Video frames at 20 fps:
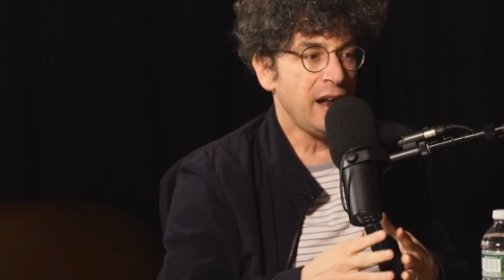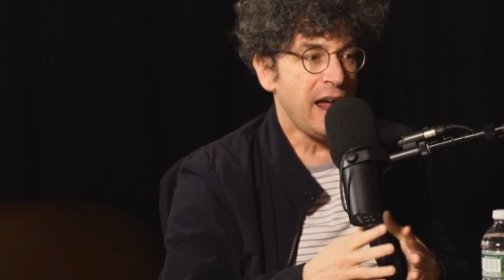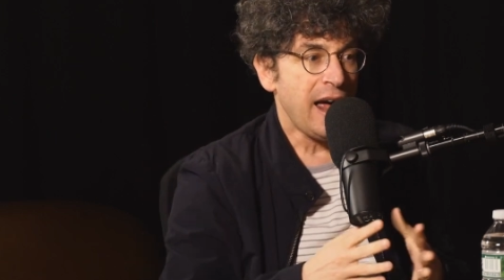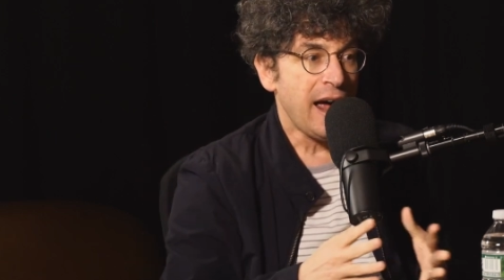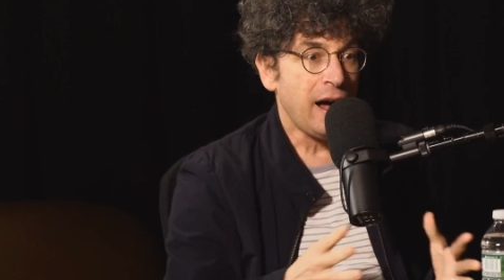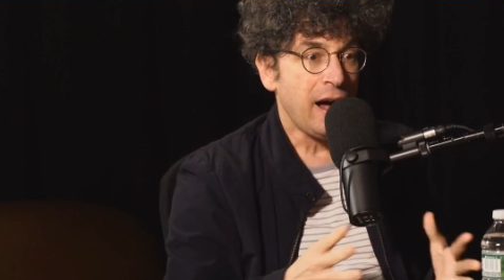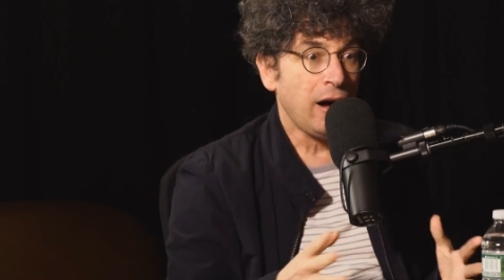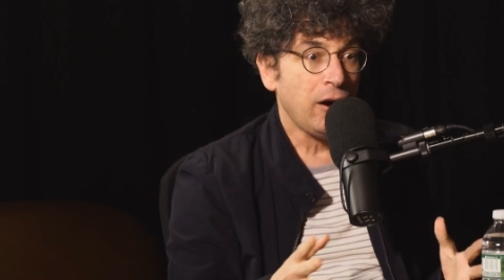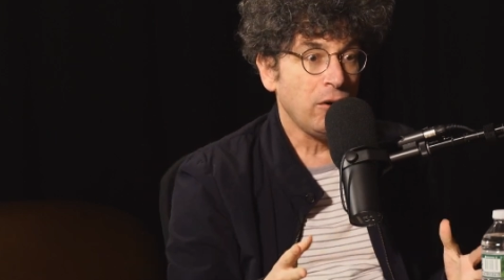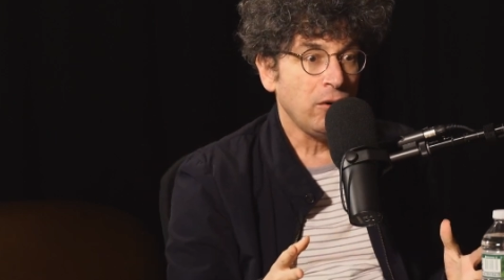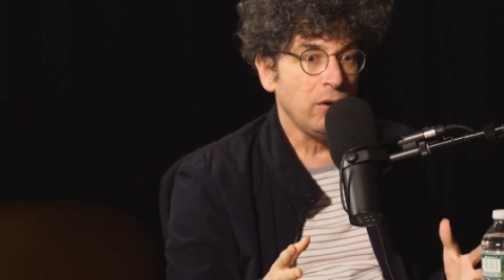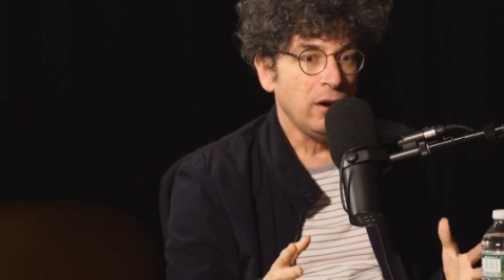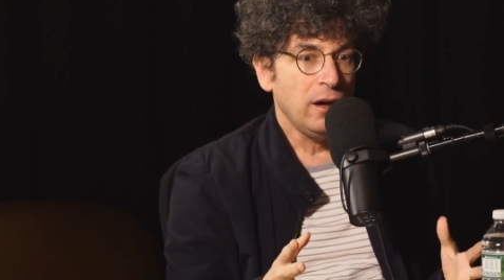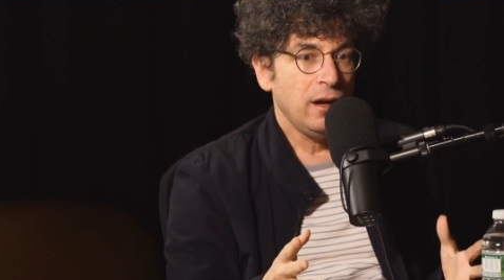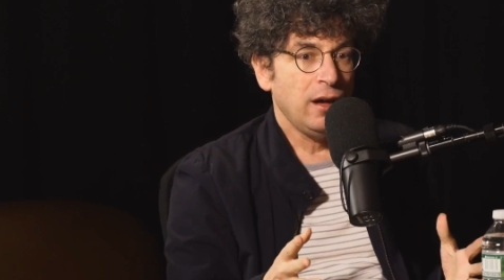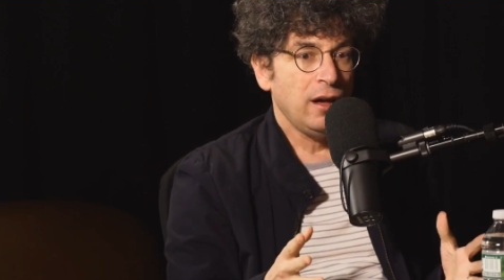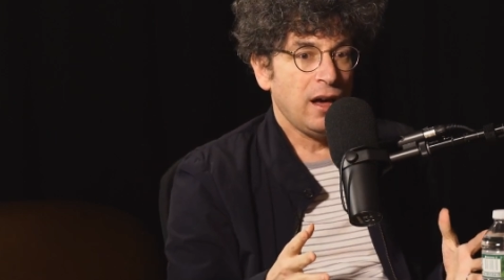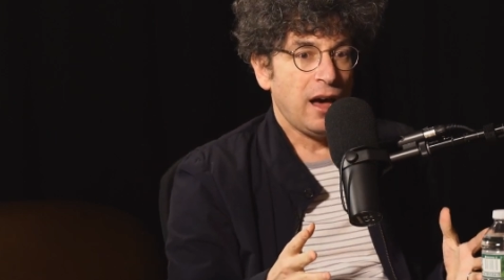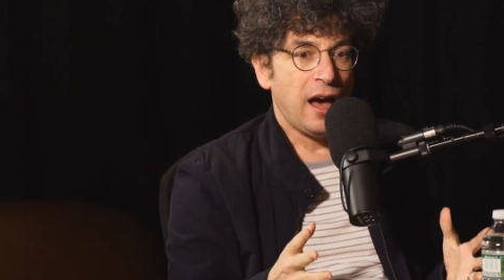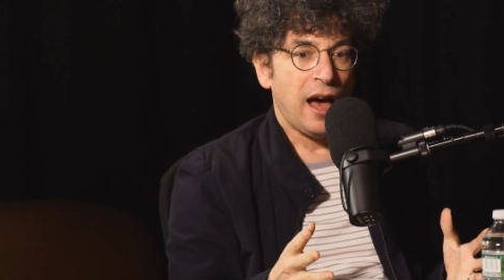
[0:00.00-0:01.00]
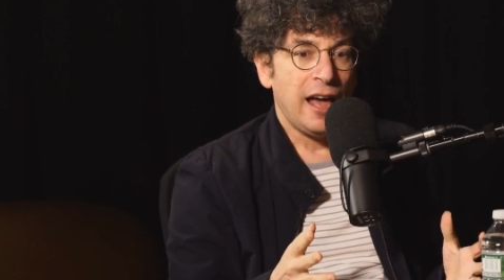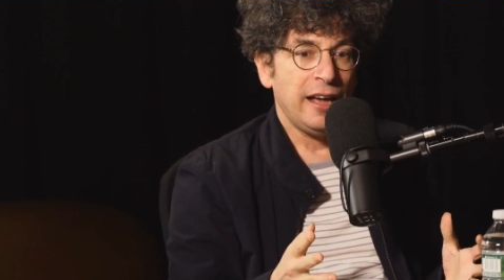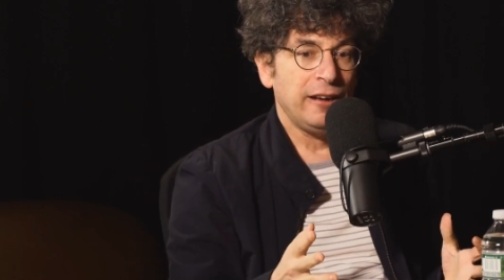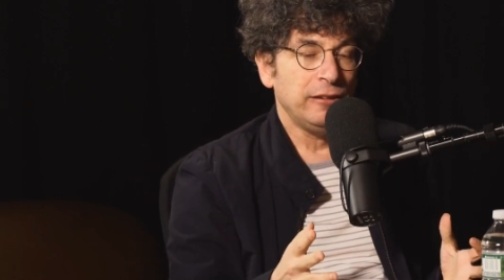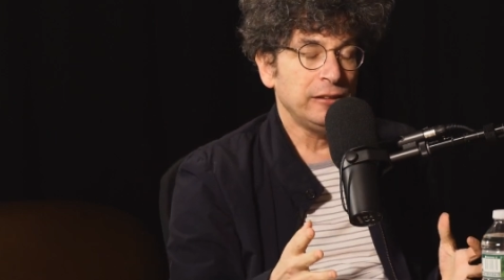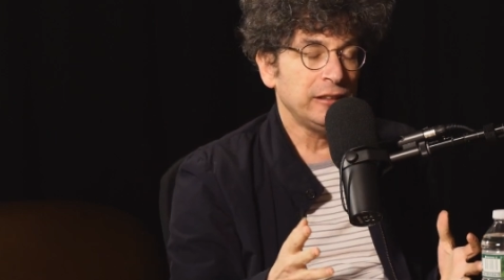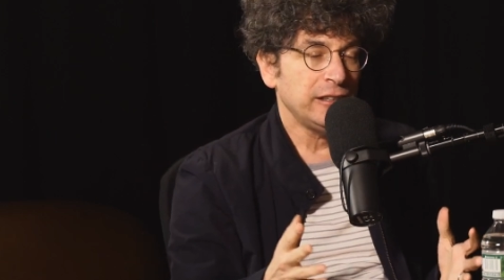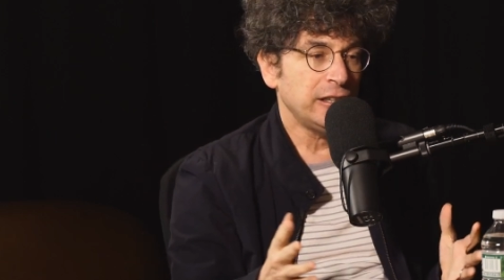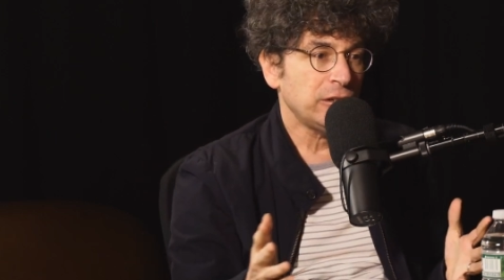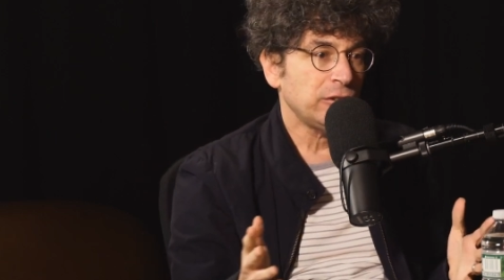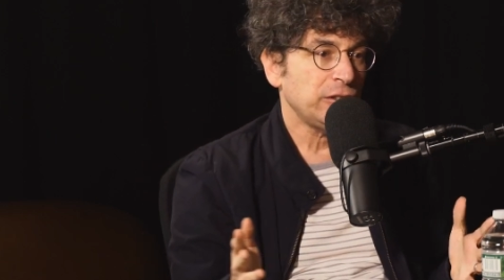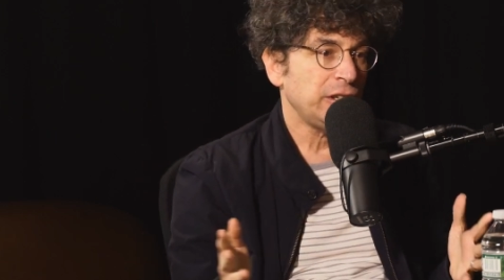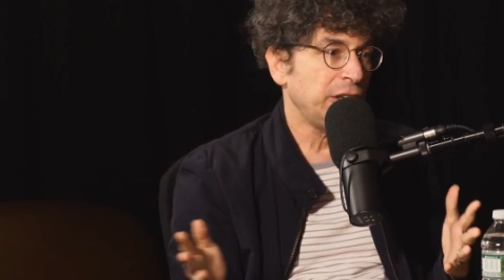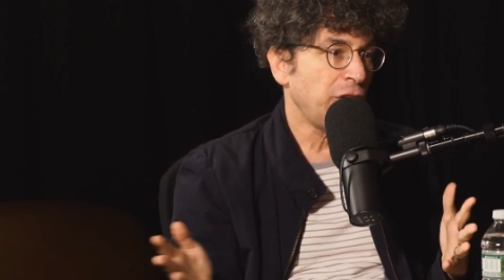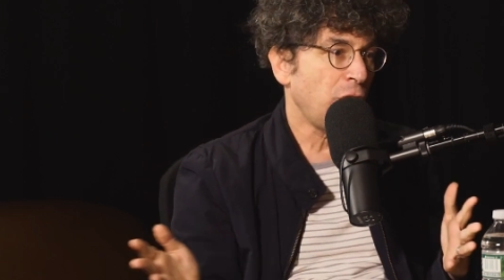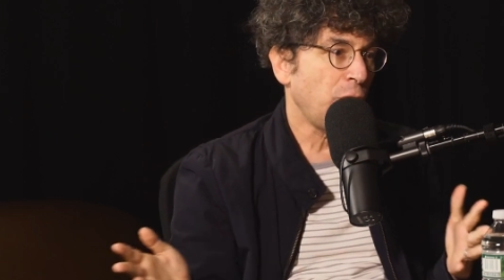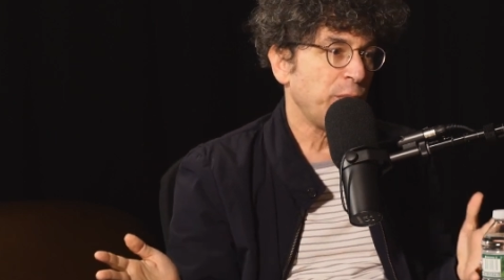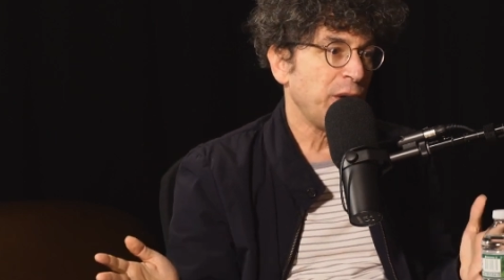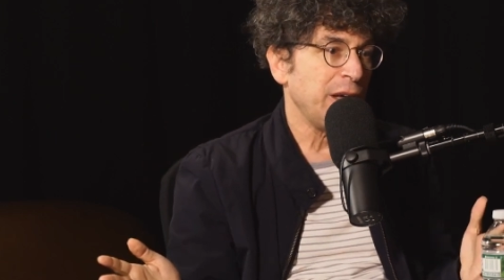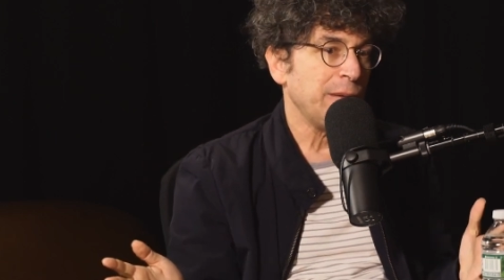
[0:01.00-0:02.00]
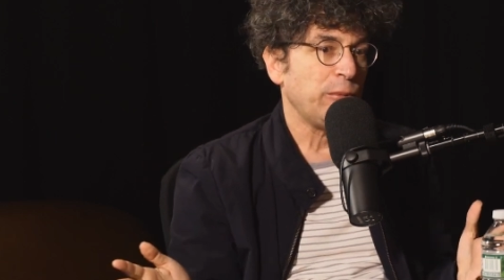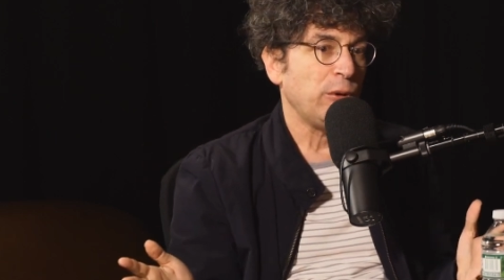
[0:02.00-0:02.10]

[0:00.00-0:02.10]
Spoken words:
Now, I literally know